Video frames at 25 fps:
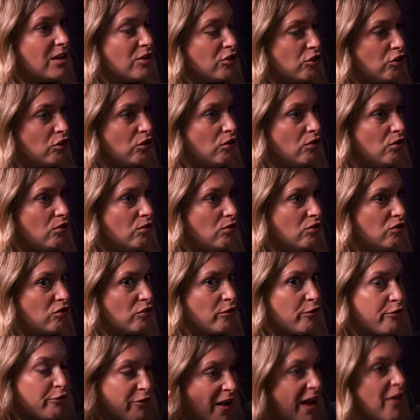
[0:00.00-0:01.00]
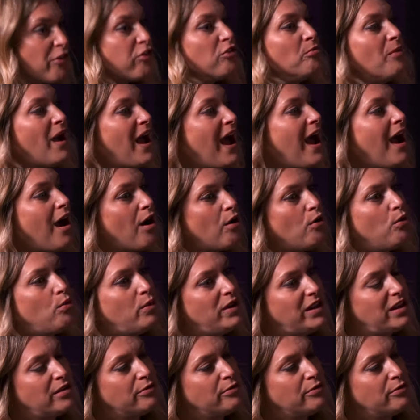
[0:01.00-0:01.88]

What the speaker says: to fathom how we